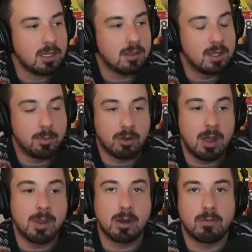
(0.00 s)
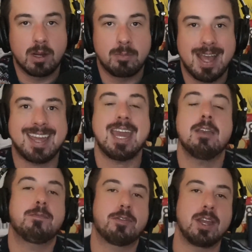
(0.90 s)
the primary running back
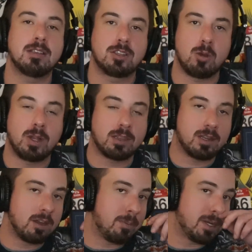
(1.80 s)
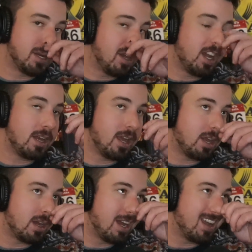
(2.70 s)
if things go like they did on Monday night,
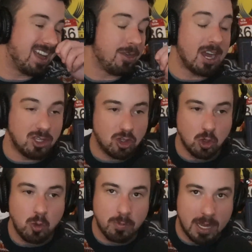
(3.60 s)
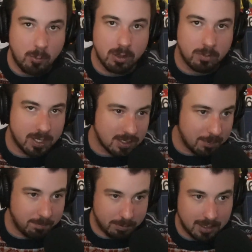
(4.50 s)
and I assume they will because I
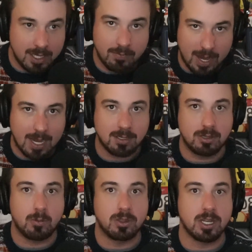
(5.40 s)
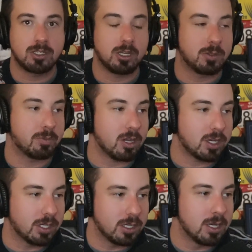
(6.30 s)
believe it has to do with Nick Chubb's
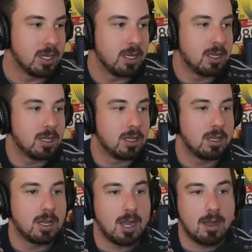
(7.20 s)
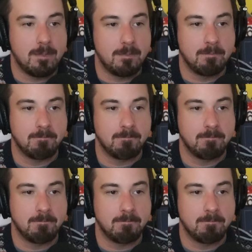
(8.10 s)
production. You